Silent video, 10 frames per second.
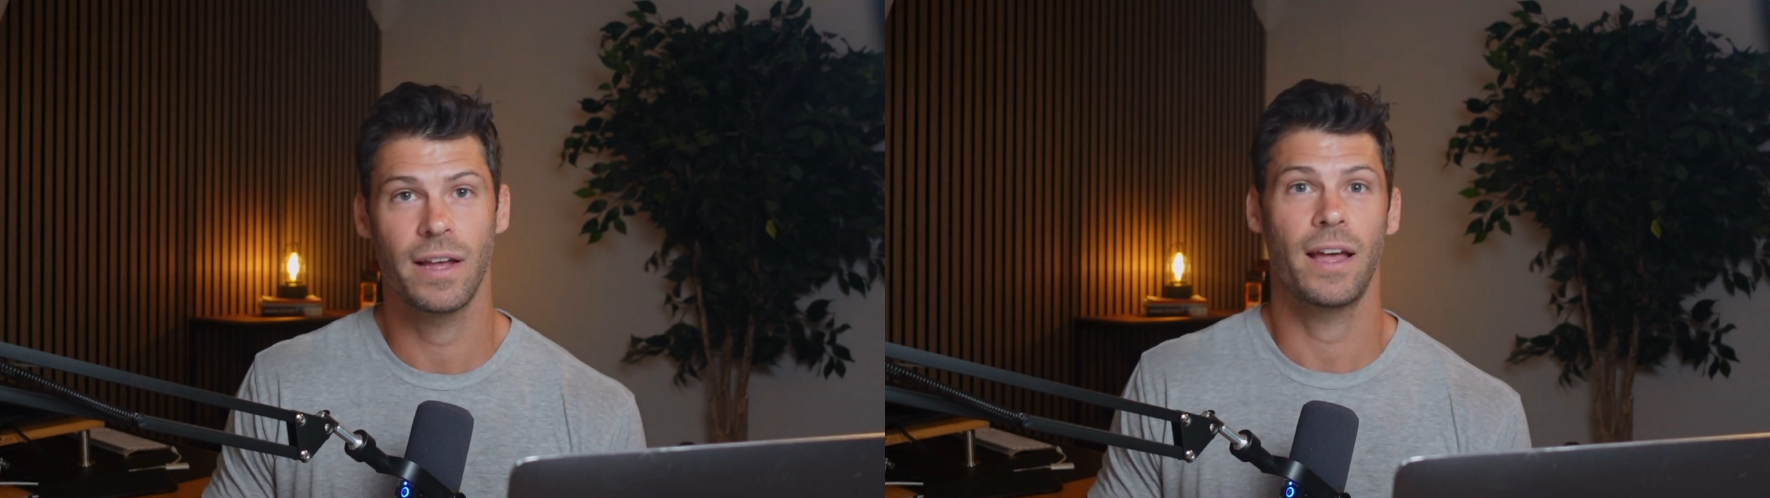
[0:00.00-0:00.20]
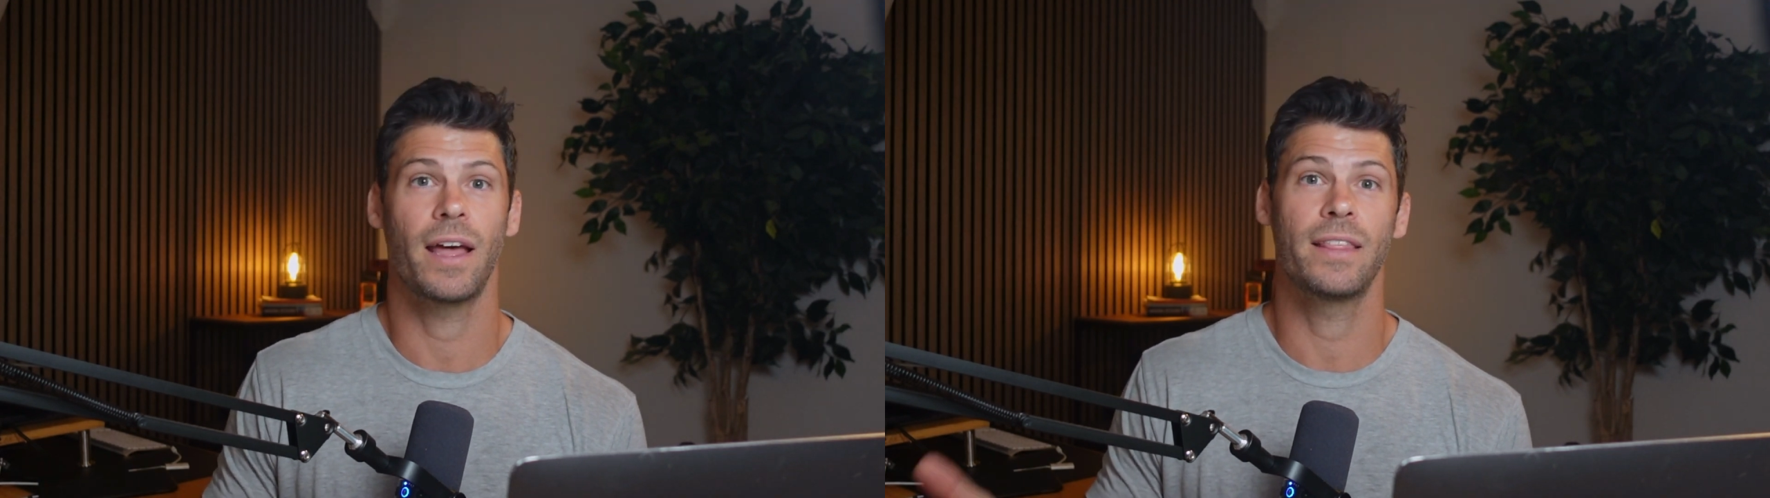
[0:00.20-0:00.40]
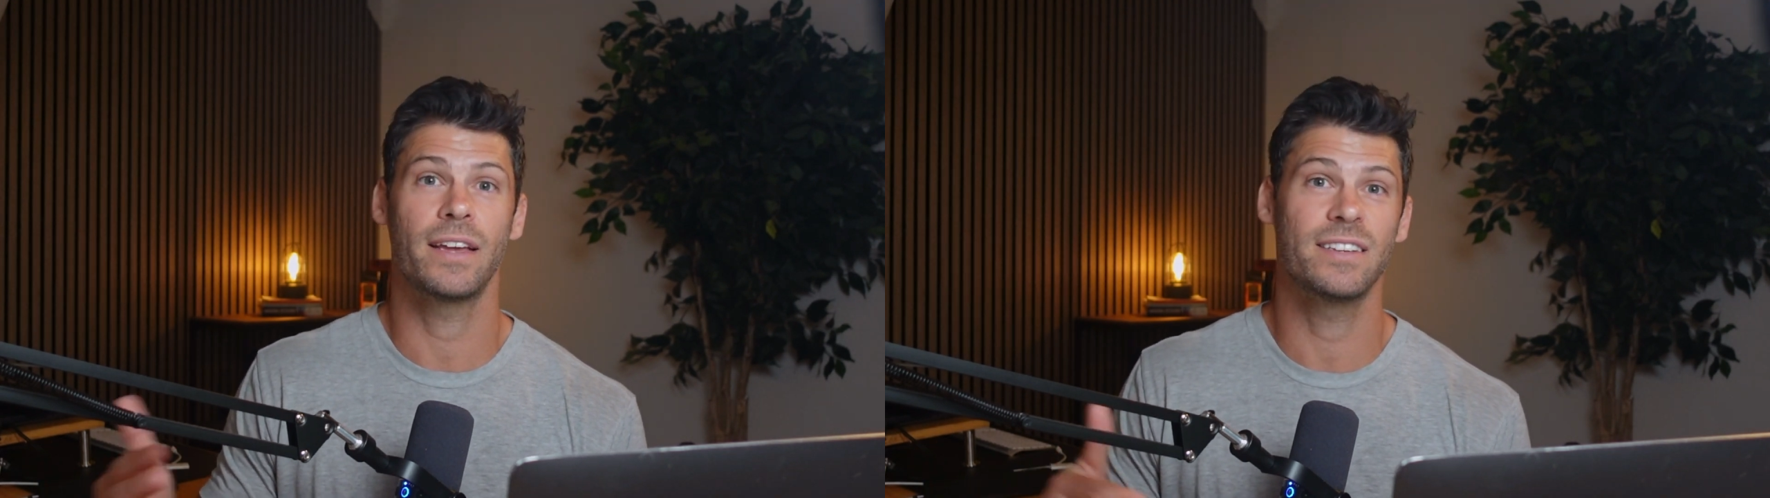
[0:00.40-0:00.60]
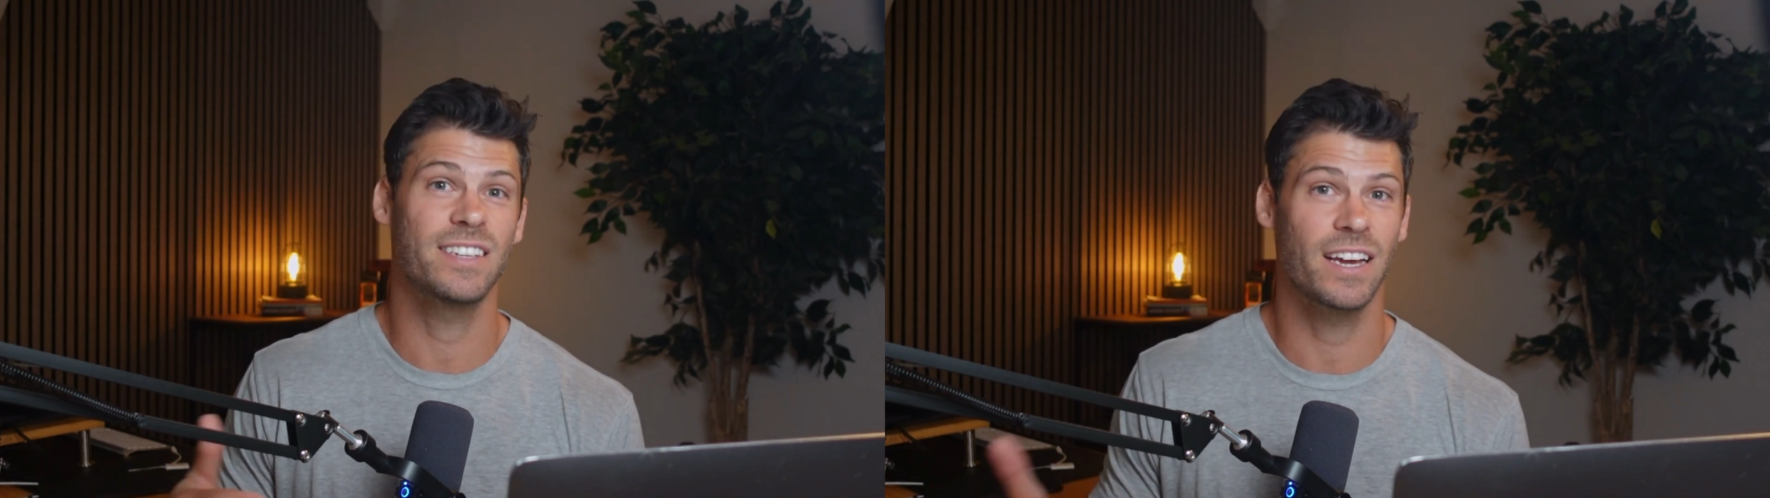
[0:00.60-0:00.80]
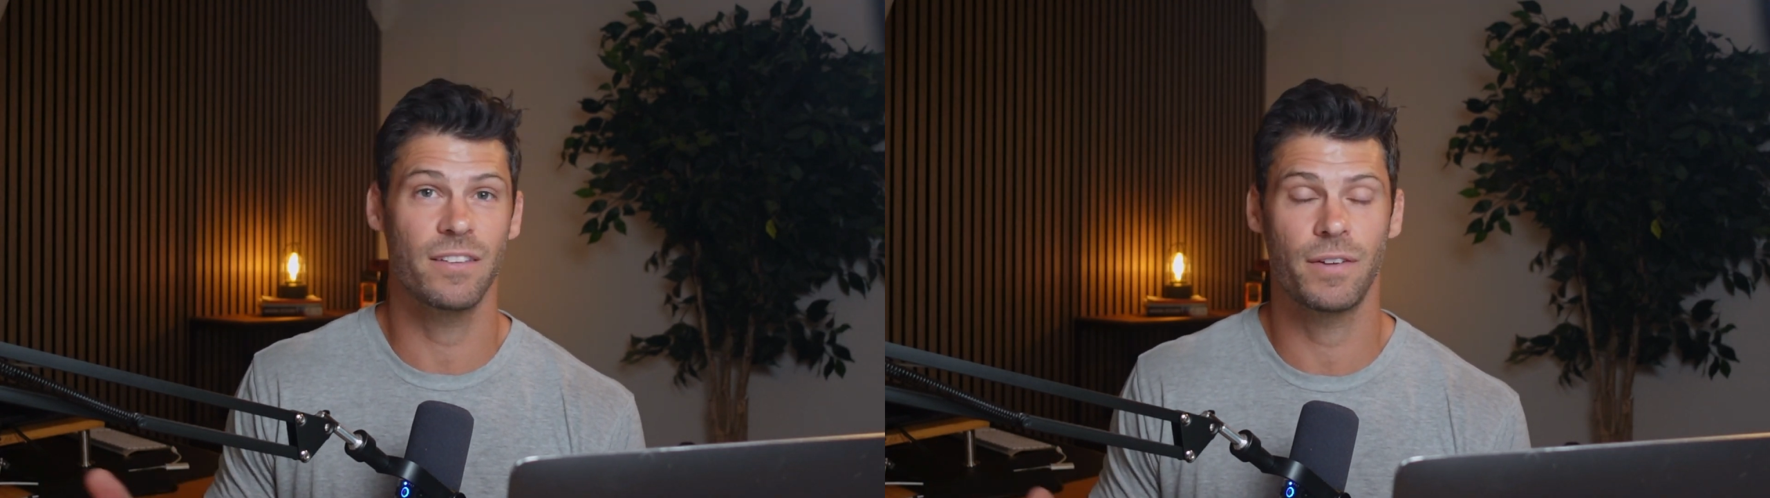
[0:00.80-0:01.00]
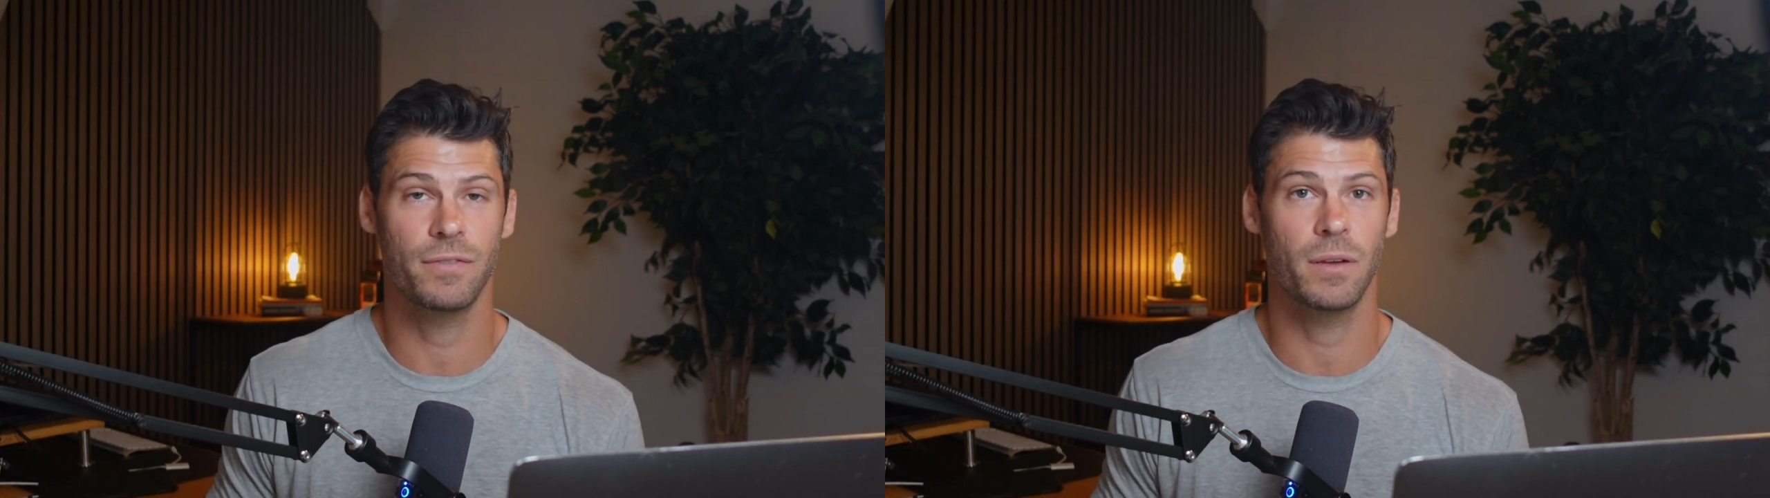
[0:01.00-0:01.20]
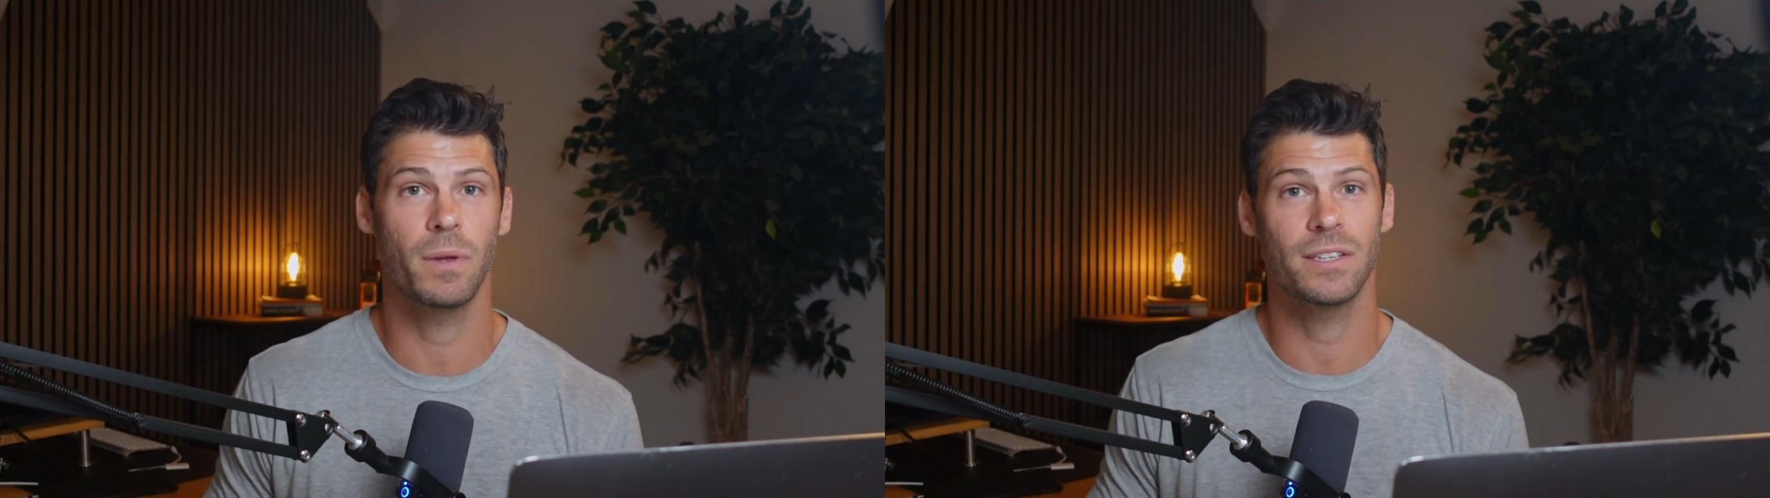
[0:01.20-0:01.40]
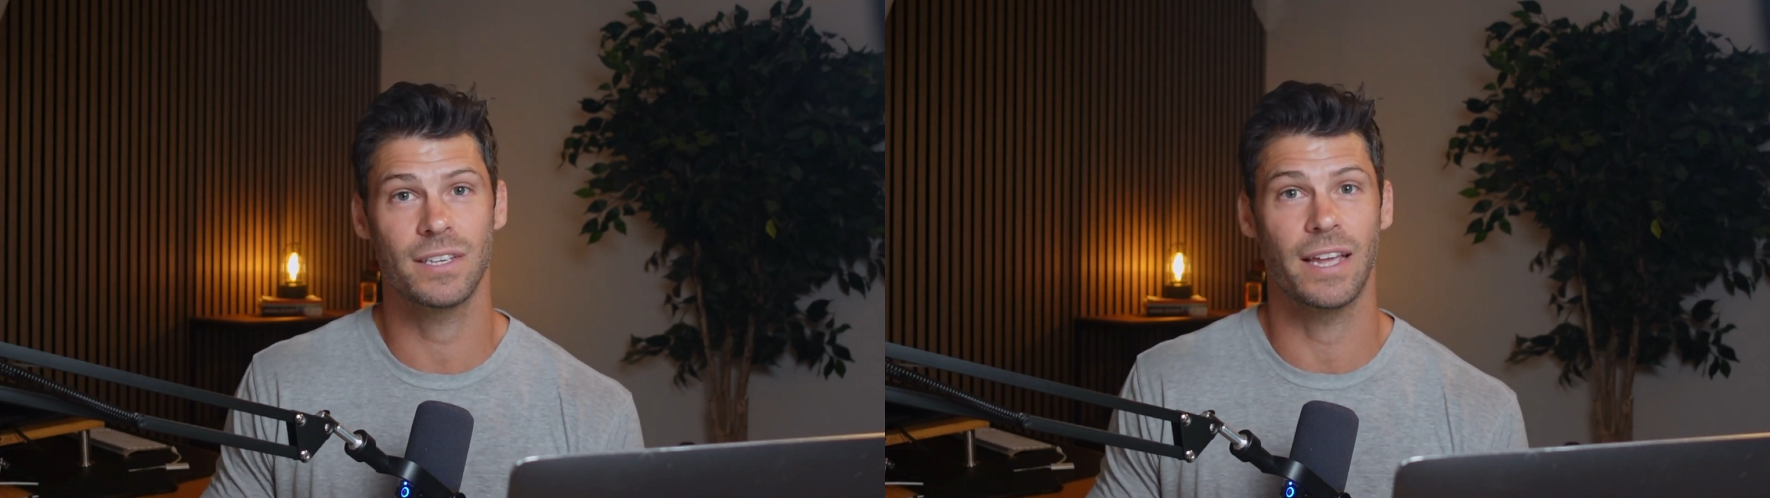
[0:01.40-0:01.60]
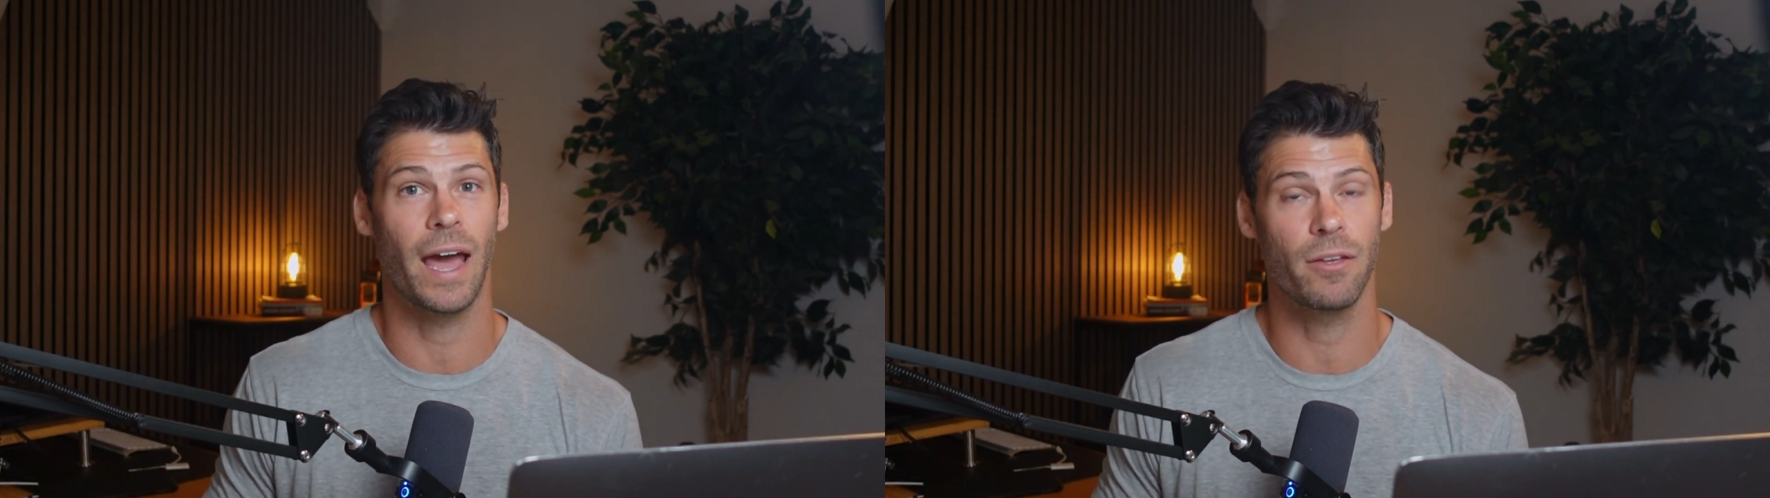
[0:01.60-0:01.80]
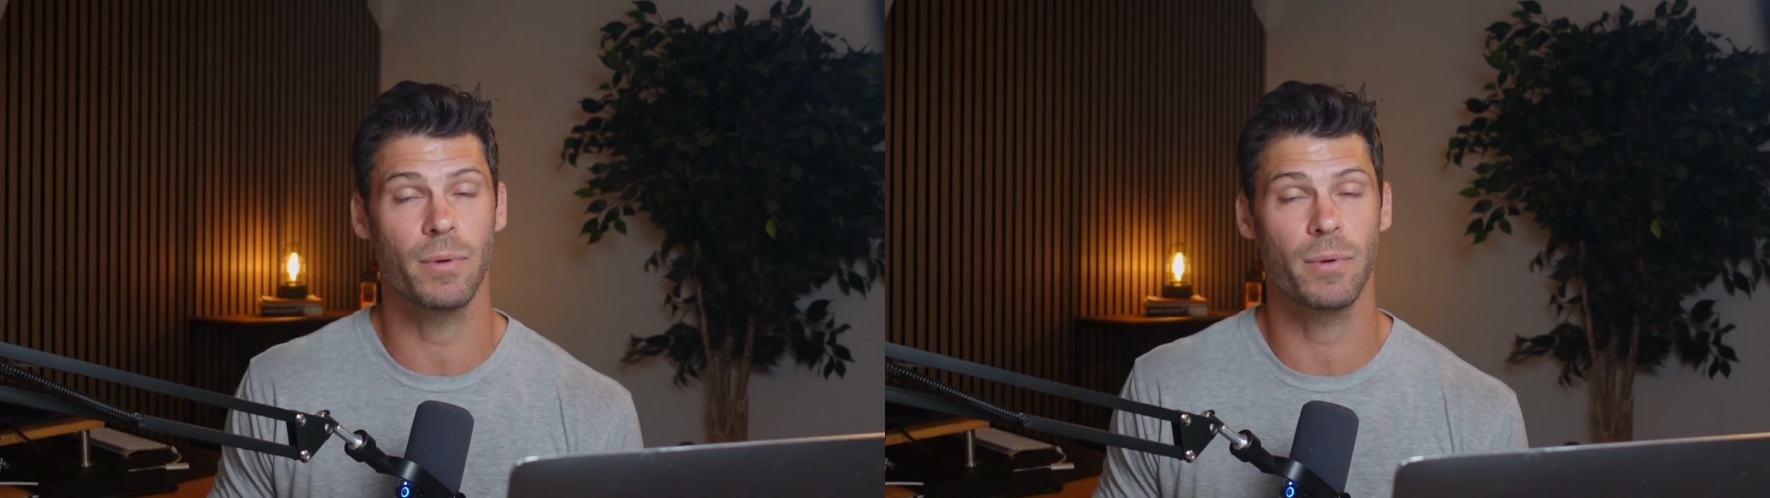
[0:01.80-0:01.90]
and then 10 to 15 minutes to gather